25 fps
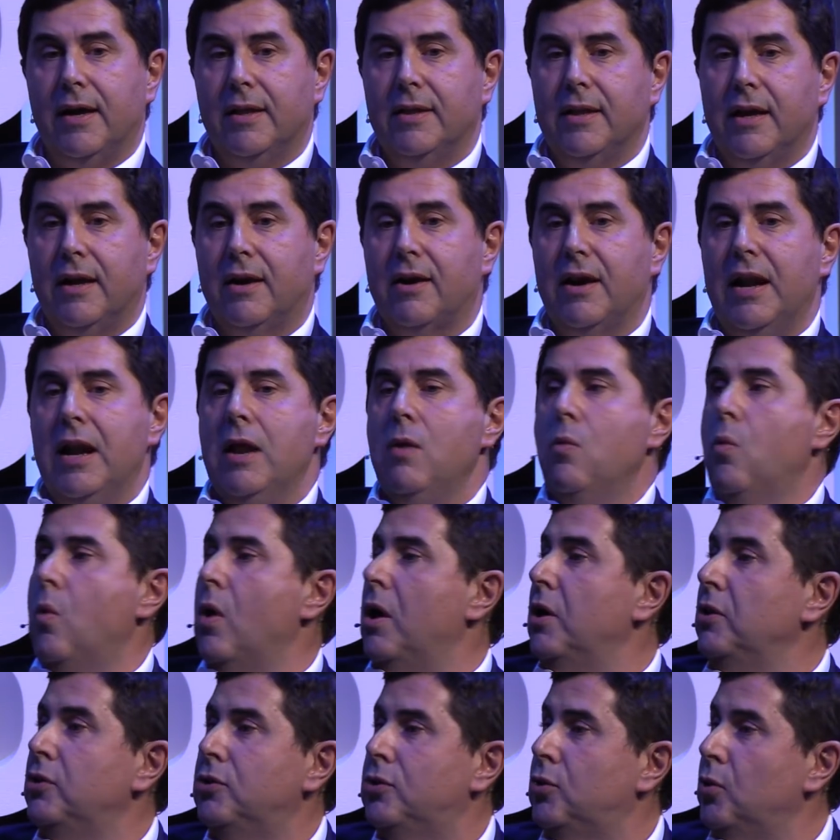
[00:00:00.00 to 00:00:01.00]
they really
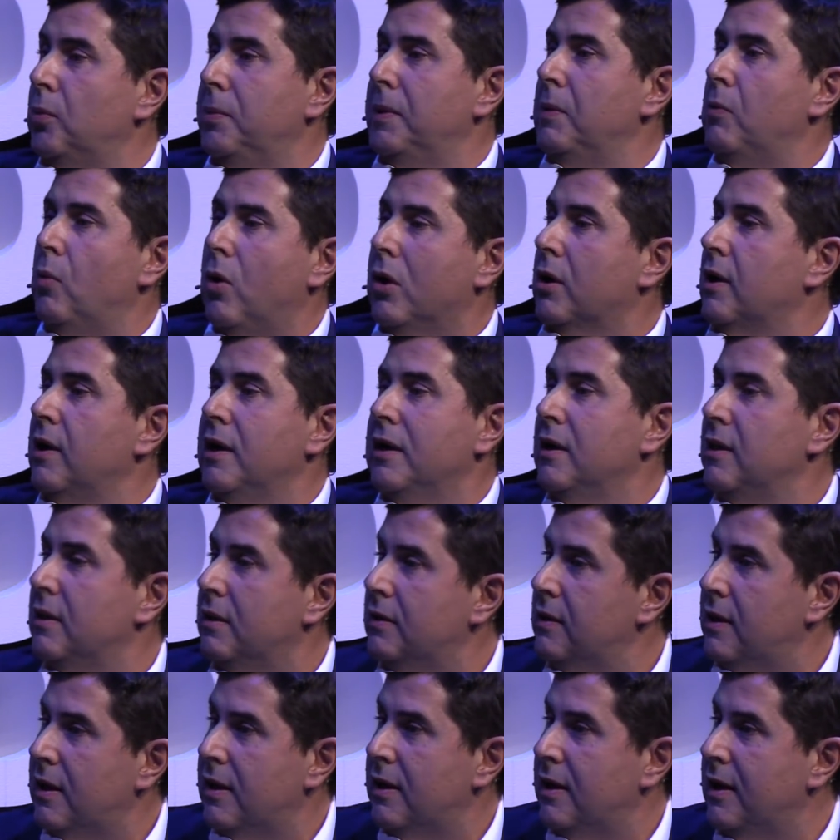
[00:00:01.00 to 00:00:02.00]
want to be working
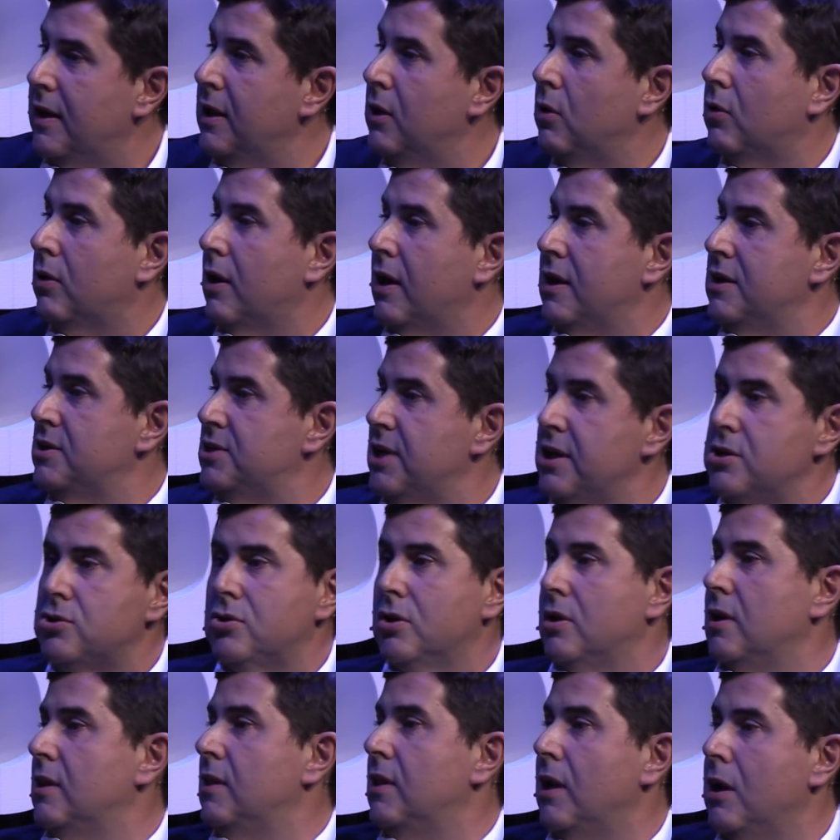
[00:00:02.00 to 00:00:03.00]
in the new
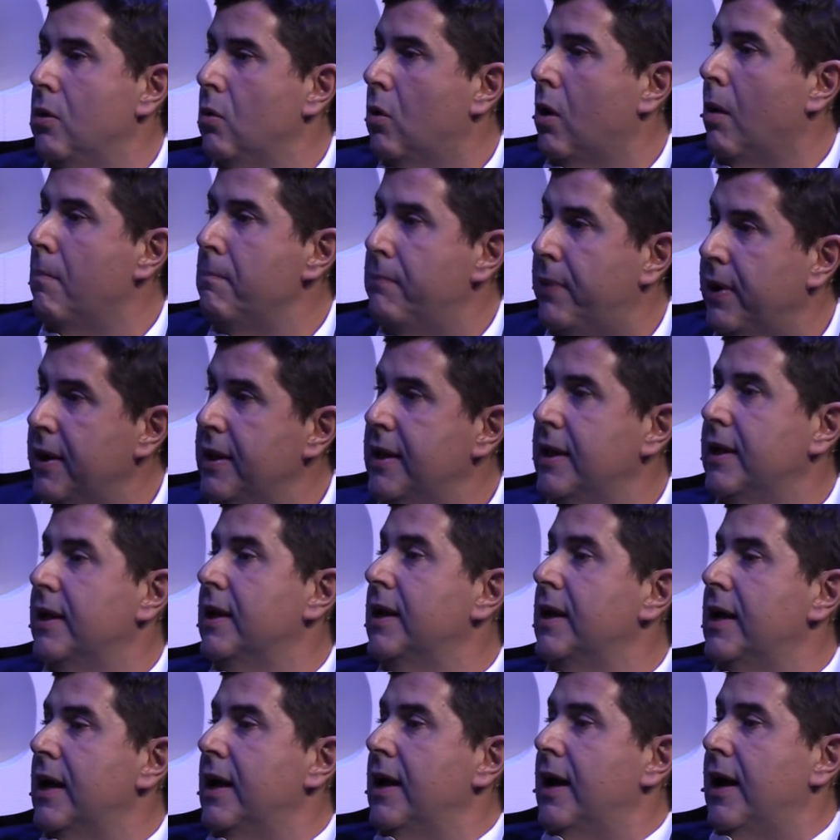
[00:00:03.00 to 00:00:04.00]
organization, in the new company,
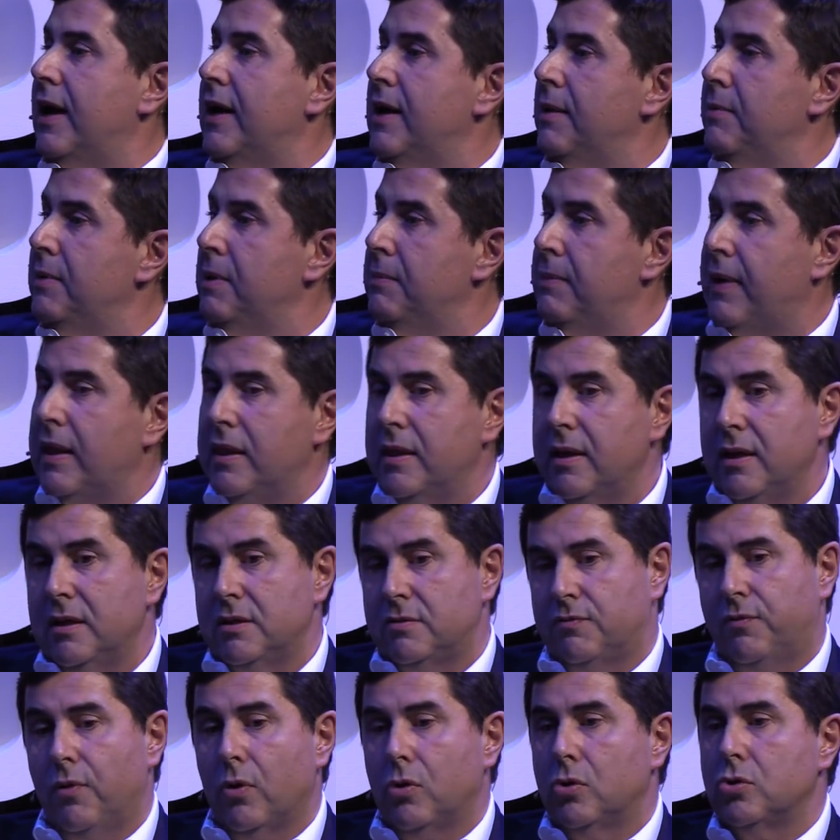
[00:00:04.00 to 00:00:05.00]
and everybody
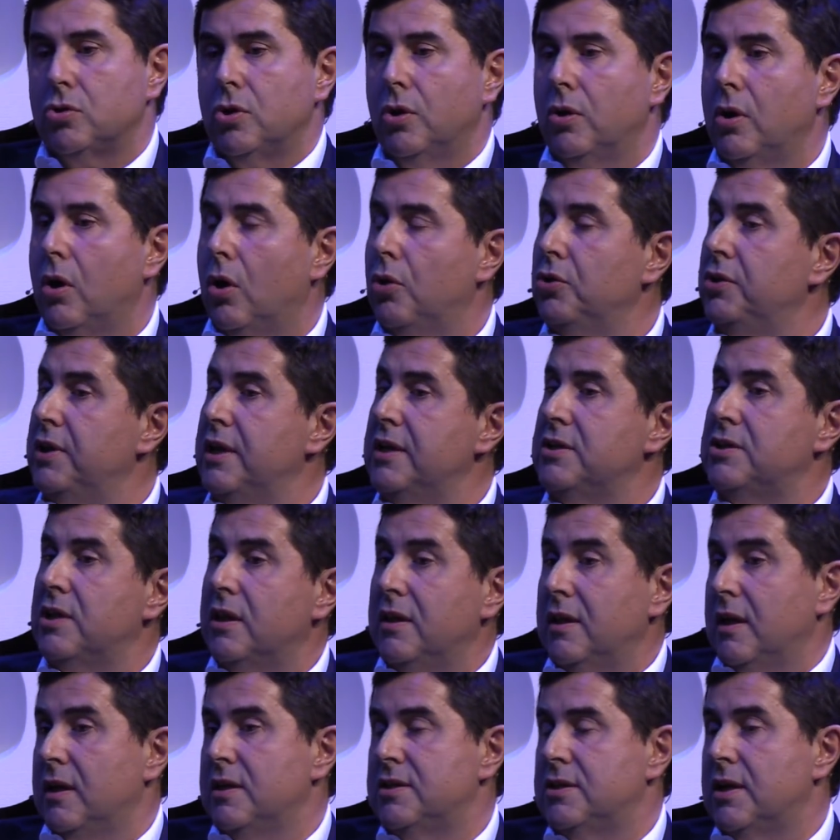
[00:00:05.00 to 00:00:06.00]
is focused on this,
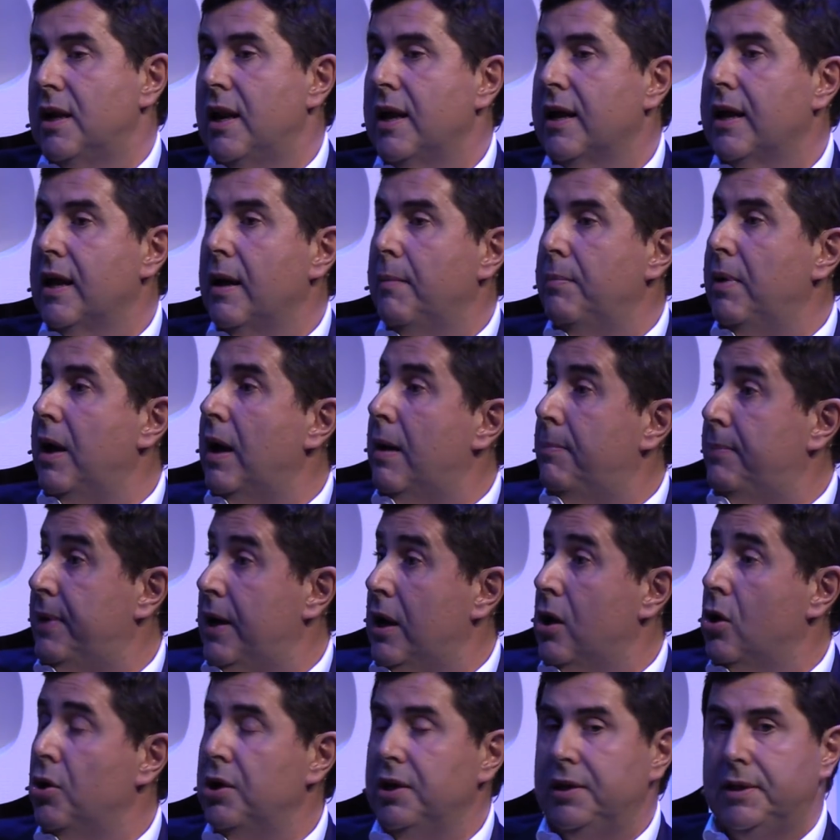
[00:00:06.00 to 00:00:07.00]
and it's like a
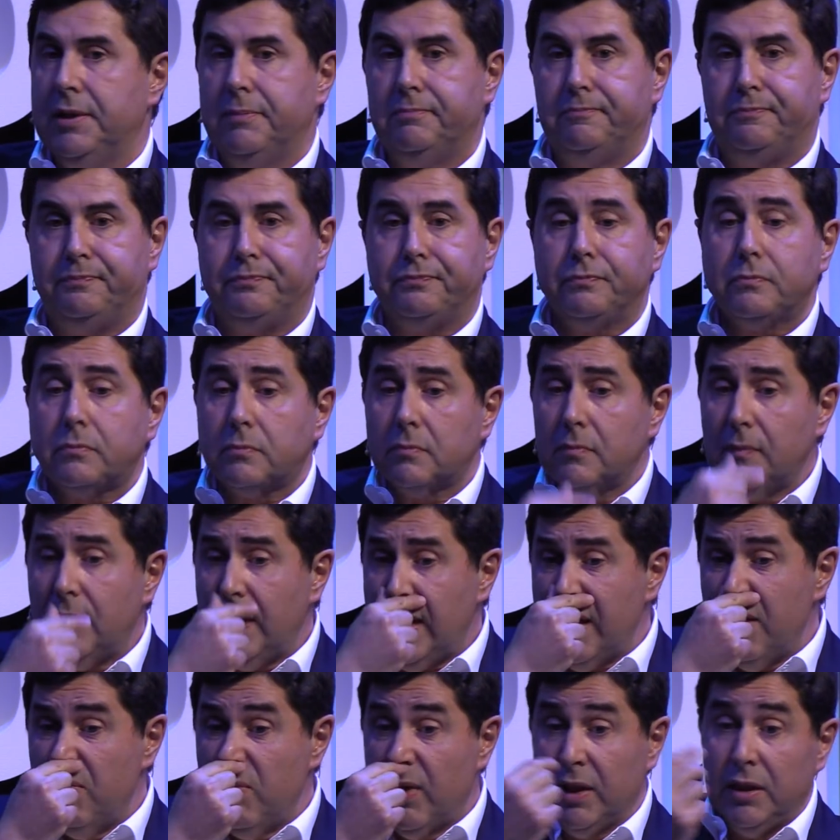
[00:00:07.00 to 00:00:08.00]
priority.
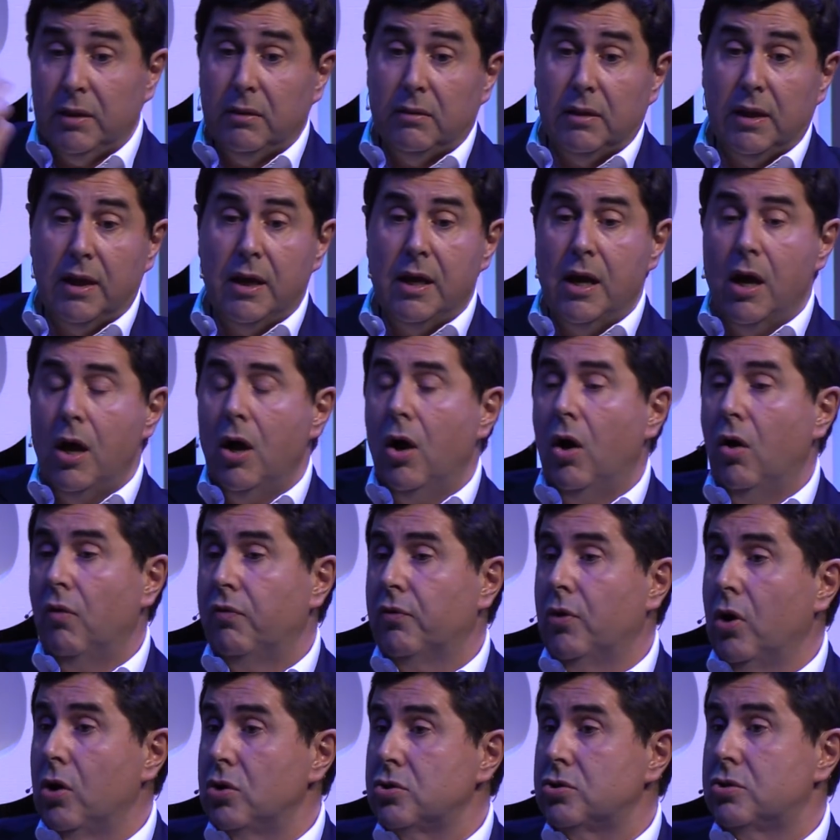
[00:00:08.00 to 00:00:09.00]
But
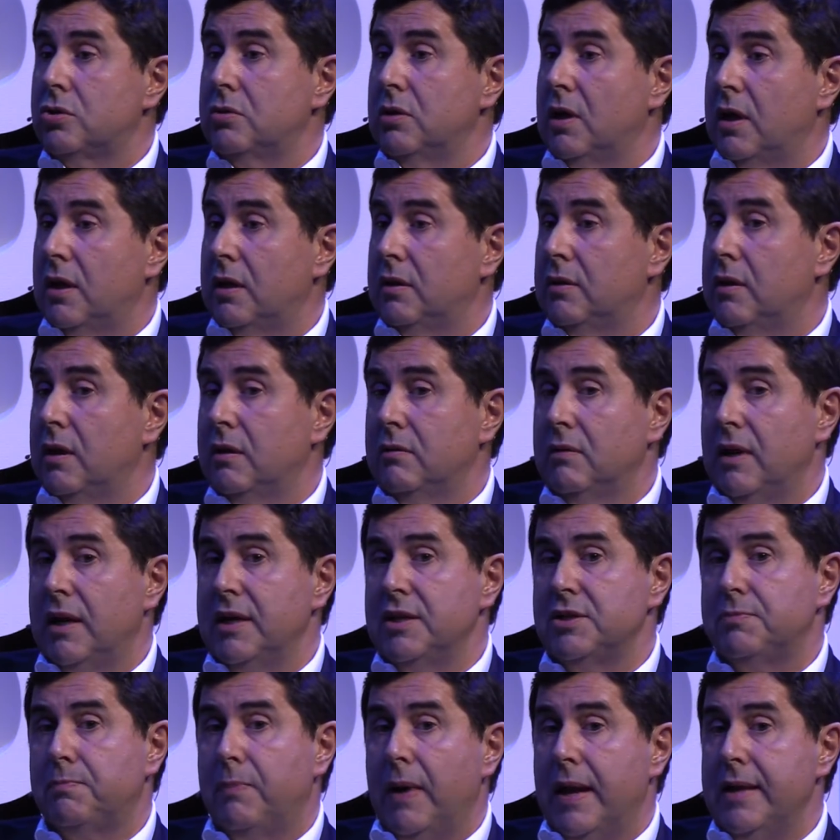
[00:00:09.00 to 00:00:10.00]
of course, there
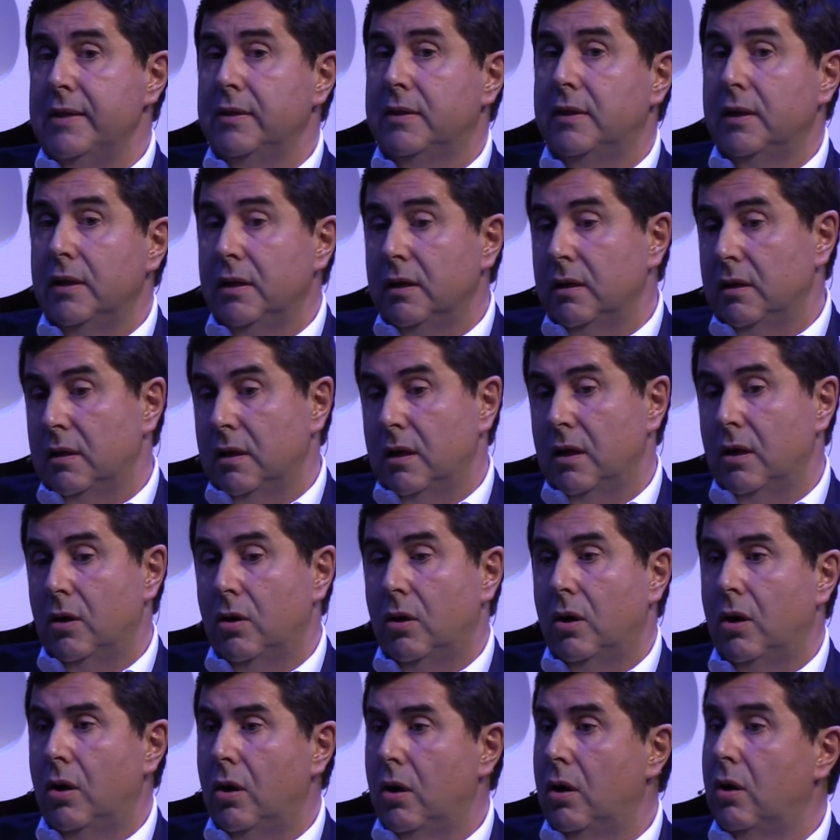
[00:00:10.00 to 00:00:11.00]
is plenty
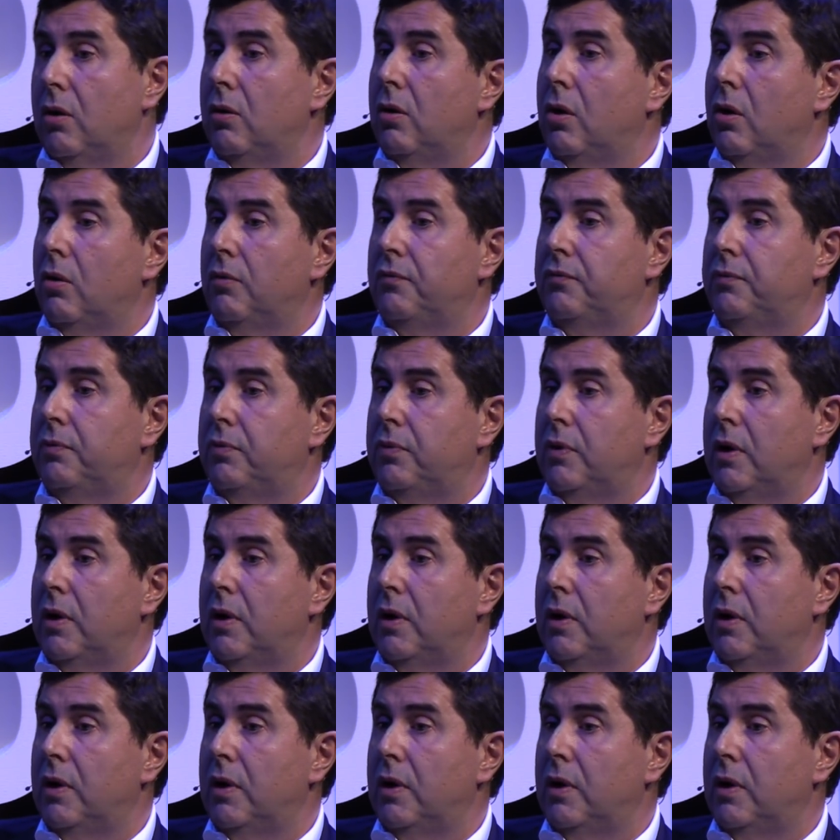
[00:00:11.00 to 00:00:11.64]
of